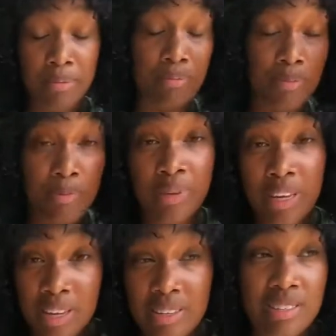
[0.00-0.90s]

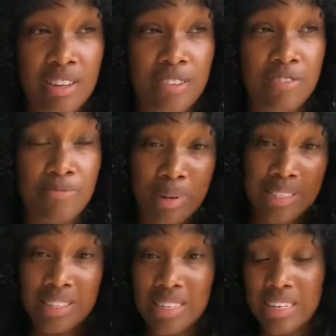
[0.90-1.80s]
prepare yourself
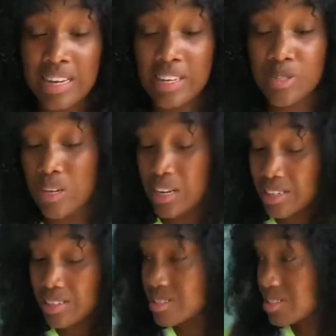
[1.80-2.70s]
mentally as well
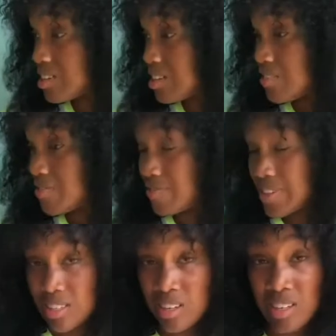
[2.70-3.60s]
as
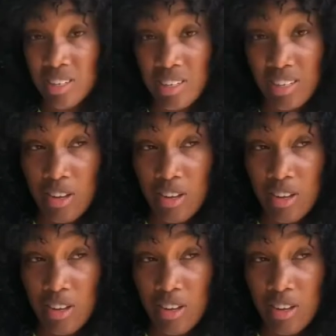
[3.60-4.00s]
physically,